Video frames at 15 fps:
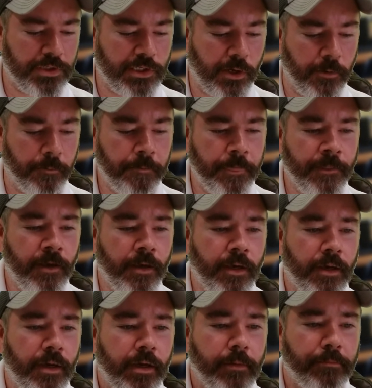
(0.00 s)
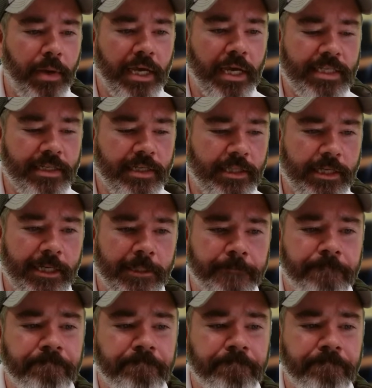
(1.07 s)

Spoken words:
So basically